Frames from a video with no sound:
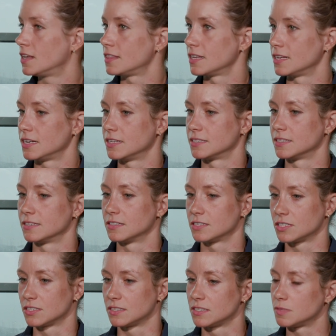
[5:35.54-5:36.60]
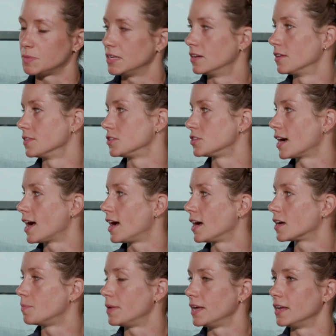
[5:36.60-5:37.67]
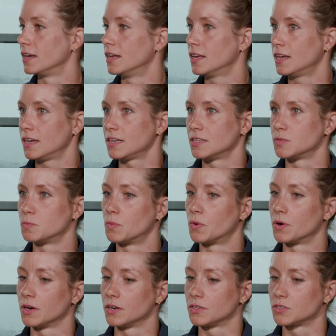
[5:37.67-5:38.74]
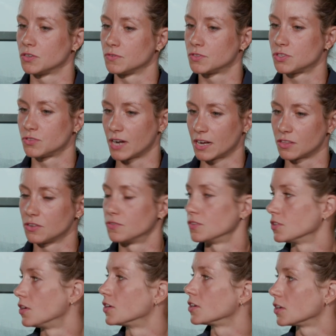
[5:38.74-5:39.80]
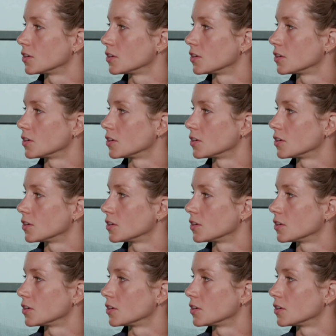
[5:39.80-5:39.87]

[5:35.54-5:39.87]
That isn't just the speed on the track, but is more sort of strength over longer